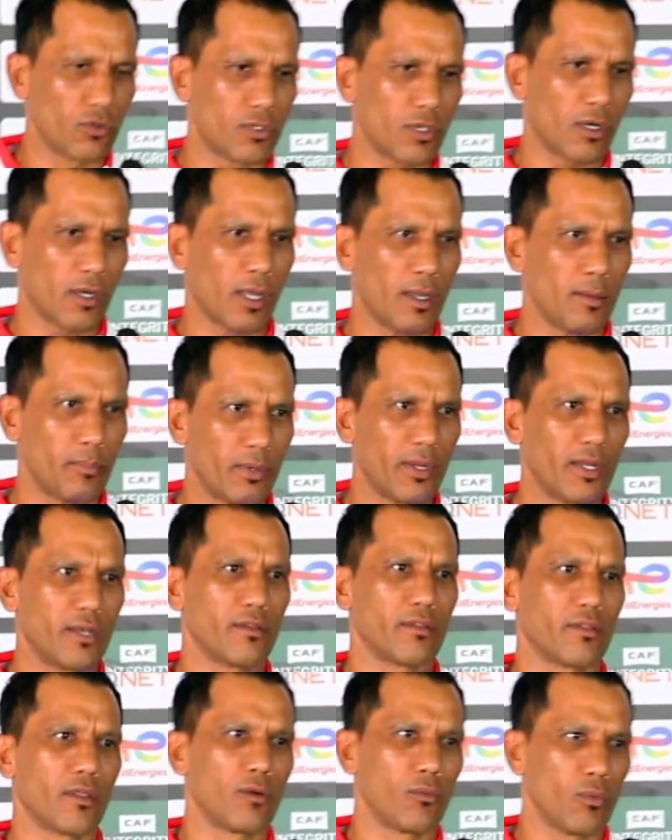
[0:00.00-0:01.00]
our game
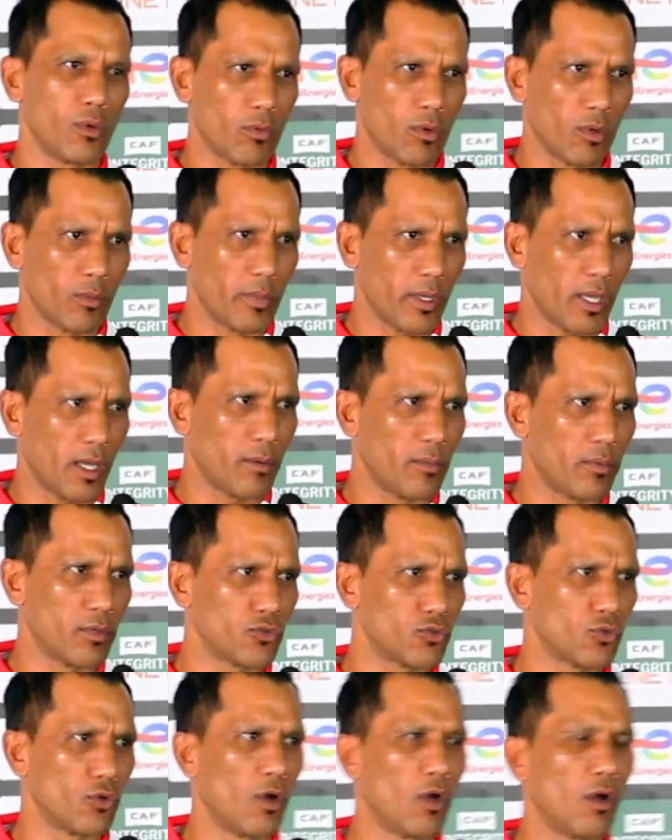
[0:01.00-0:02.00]
plan. Then we will be able
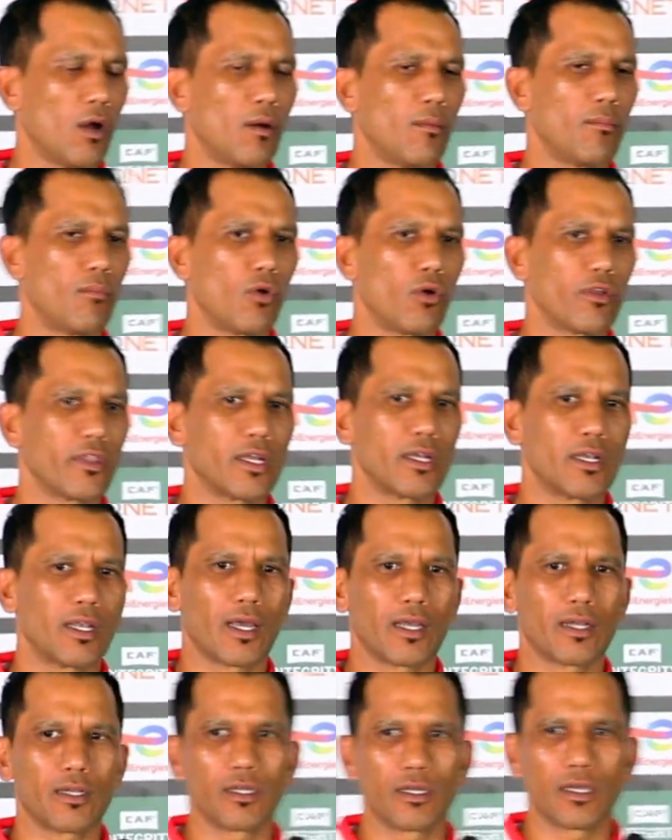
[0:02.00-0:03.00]
to more than
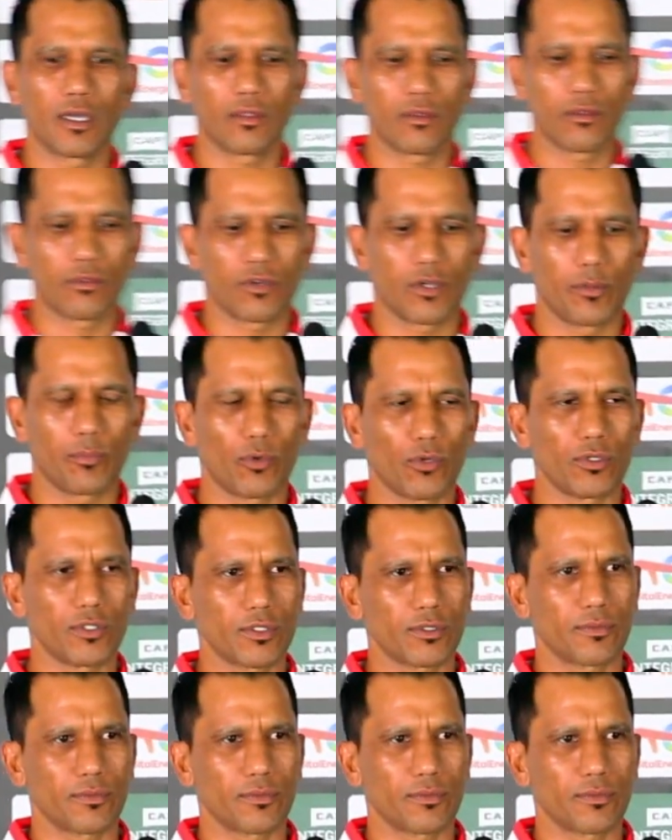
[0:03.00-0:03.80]
likely get the 3 points.